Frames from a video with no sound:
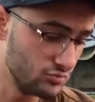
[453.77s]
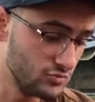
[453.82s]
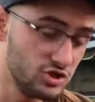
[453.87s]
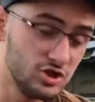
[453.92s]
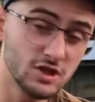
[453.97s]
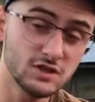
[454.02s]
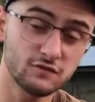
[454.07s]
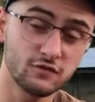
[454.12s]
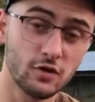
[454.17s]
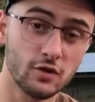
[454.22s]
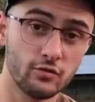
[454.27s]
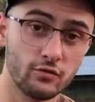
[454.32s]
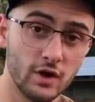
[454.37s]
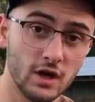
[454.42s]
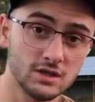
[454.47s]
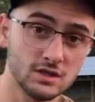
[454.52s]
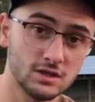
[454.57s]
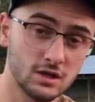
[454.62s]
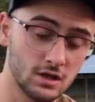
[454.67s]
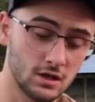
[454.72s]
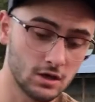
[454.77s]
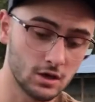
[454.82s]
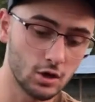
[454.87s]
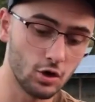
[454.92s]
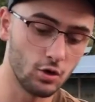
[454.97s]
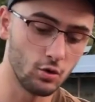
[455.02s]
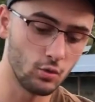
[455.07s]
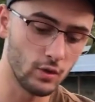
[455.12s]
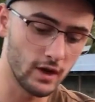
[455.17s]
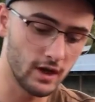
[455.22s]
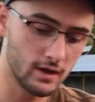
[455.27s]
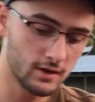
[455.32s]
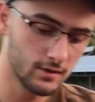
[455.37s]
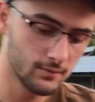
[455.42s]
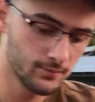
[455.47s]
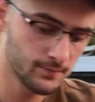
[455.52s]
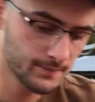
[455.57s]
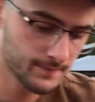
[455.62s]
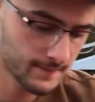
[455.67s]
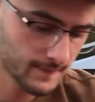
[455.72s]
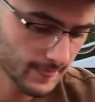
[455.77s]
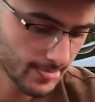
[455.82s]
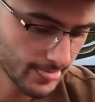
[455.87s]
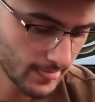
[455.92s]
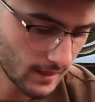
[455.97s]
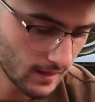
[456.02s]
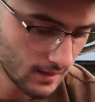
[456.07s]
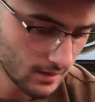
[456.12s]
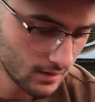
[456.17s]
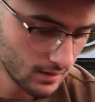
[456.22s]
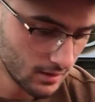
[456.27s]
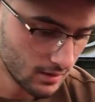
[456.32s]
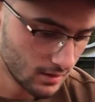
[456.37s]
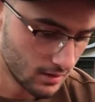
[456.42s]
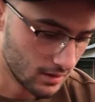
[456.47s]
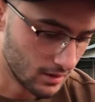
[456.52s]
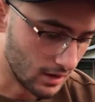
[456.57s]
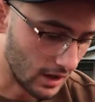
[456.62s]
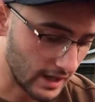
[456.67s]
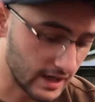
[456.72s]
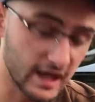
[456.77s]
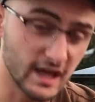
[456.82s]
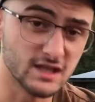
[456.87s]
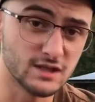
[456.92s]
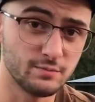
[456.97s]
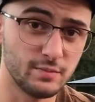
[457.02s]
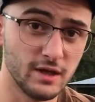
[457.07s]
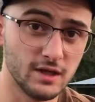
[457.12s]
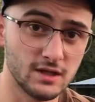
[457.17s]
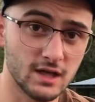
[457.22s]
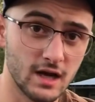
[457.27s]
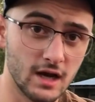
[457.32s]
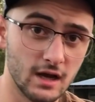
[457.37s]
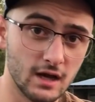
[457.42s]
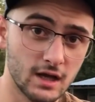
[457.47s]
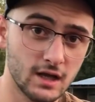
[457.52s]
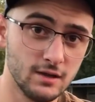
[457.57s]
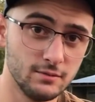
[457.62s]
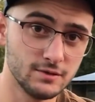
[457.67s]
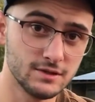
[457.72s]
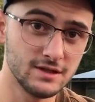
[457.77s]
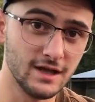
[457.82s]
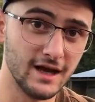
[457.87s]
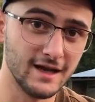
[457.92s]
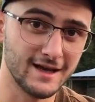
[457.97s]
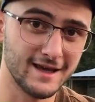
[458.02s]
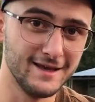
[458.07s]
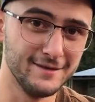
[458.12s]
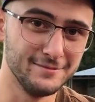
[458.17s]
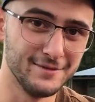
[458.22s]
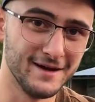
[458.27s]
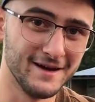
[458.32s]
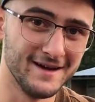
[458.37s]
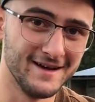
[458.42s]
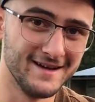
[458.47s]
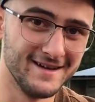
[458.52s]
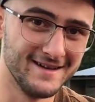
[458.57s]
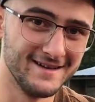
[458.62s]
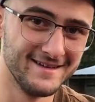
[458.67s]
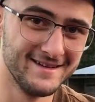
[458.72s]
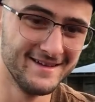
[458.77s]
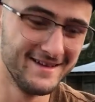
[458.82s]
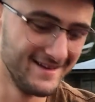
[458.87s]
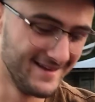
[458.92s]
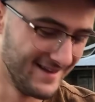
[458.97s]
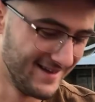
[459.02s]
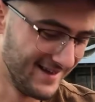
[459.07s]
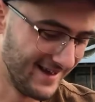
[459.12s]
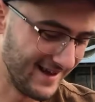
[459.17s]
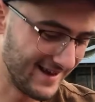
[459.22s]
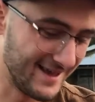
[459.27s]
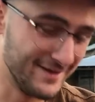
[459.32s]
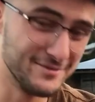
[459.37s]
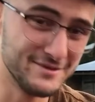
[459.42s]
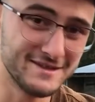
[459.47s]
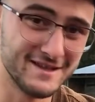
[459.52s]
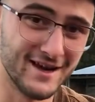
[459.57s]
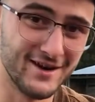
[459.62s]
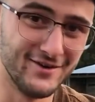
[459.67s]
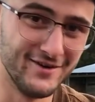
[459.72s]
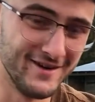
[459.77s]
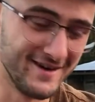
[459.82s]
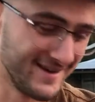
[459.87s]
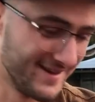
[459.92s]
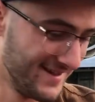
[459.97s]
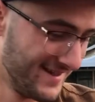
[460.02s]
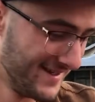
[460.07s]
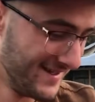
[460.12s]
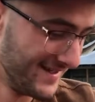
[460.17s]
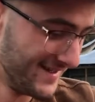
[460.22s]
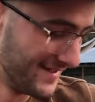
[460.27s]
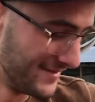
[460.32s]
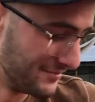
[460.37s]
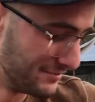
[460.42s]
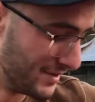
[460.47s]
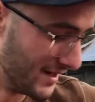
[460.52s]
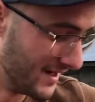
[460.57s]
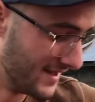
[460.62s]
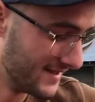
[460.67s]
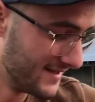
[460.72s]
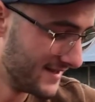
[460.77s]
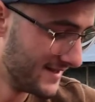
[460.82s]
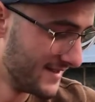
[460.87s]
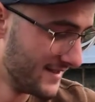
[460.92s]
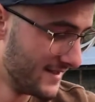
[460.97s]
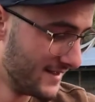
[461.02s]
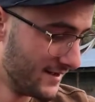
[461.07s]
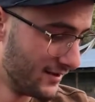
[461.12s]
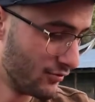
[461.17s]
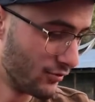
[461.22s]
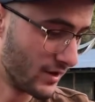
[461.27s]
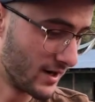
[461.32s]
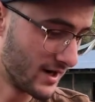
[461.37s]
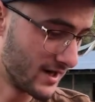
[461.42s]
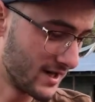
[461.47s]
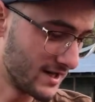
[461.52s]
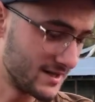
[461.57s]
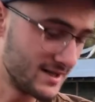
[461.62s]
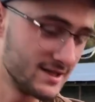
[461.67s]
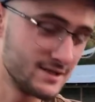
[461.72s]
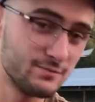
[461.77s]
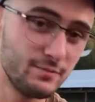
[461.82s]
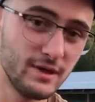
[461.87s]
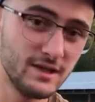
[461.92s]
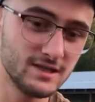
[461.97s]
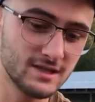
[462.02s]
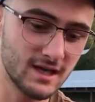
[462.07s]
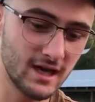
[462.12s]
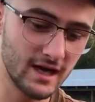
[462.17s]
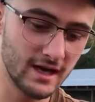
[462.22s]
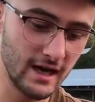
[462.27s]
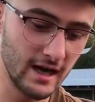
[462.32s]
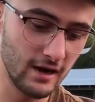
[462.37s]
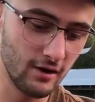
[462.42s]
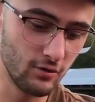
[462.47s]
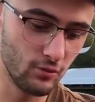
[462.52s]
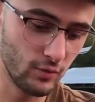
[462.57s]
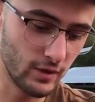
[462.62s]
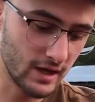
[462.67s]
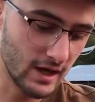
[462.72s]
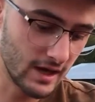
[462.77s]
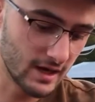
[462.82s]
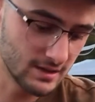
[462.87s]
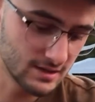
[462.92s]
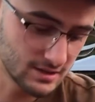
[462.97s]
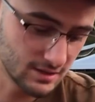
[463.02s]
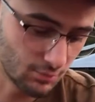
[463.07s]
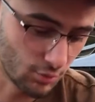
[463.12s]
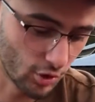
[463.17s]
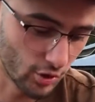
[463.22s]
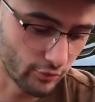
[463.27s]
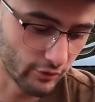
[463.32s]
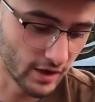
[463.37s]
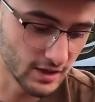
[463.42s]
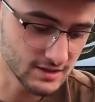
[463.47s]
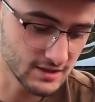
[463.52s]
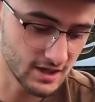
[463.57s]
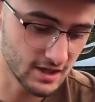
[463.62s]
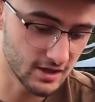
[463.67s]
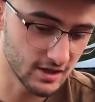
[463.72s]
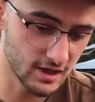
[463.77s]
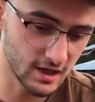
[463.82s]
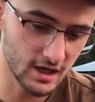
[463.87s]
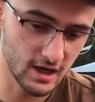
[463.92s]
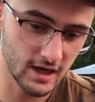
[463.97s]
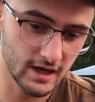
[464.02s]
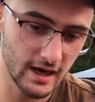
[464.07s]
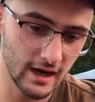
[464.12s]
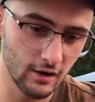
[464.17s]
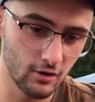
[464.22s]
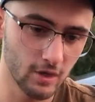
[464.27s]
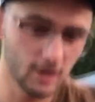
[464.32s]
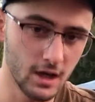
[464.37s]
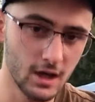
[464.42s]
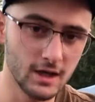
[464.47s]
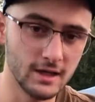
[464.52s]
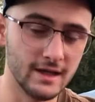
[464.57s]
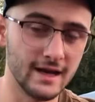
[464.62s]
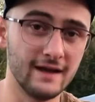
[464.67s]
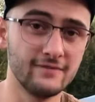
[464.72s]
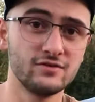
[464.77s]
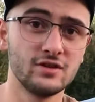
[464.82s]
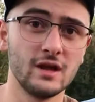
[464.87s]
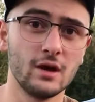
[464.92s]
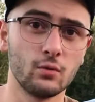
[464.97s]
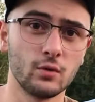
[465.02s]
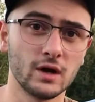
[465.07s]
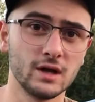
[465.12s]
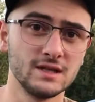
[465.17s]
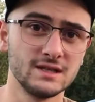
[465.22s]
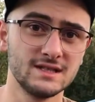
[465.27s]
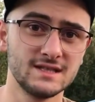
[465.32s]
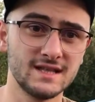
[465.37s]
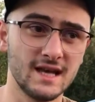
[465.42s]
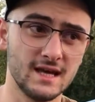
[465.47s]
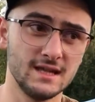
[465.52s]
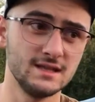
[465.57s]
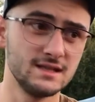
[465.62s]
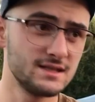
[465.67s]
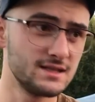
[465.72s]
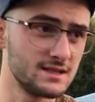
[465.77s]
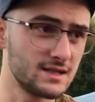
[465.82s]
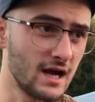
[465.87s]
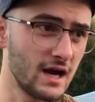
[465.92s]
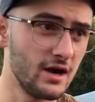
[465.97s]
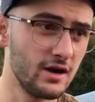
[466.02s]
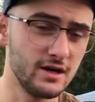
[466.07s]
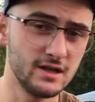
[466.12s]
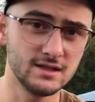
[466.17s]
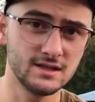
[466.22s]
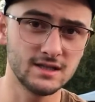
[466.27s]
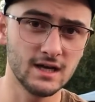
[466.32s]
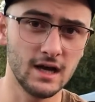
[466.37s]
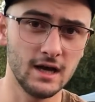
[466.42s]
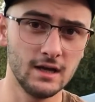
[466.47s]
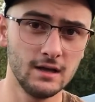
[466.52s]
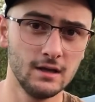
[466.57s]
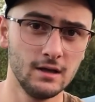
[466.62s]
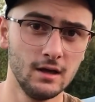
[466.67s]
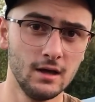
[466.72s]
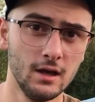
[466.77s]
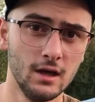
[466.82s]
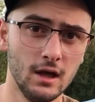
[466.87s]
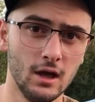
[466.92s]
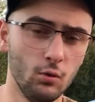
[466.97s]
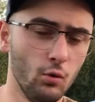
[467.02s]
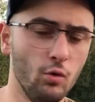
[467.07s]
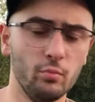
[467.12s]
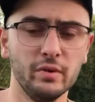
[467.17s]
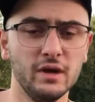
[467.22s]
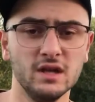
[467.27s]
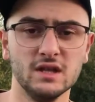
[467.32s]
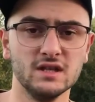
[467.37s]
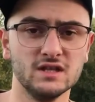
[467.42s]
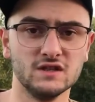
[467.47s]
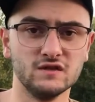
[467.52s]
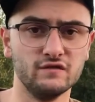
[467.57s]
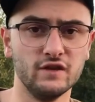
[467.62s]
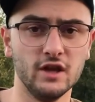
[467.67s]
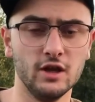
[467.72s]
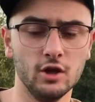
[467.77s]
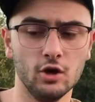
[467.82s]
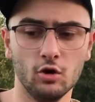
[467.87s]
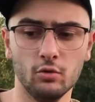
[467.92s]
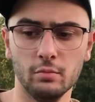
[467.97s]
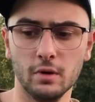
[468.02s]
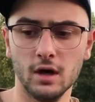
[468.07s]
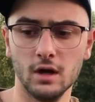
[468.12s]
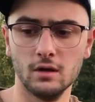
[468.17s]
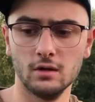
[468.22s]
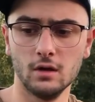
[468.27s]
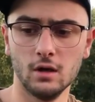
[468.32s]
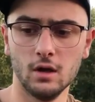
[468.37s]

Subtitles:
just for the rust to go away. I can't speak today. I keep stuttering, but we're gonna get this piece cut out. We got some more rust here to cut out. Then after that, we're gonna sand this entire inside. It won't be in this video, but